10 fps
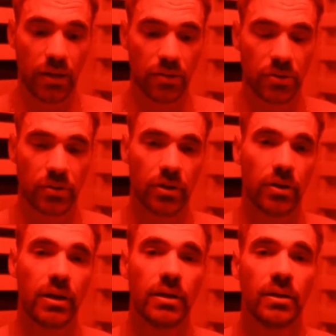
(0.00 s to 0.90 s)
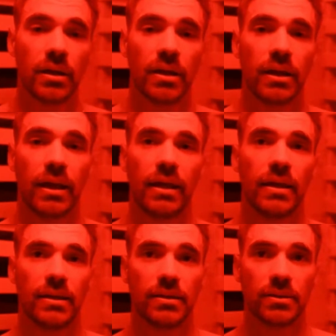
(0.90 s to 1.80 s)
industry you're in.
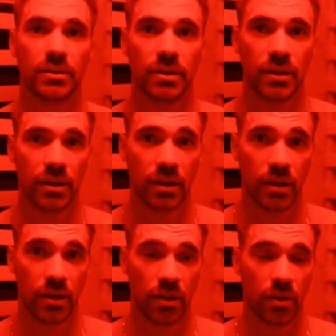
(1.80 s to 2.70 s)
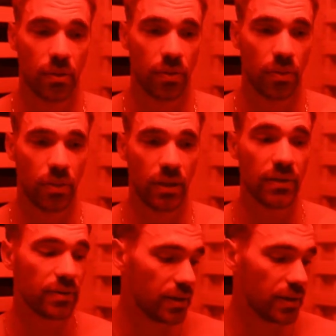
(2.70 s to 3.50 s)
And even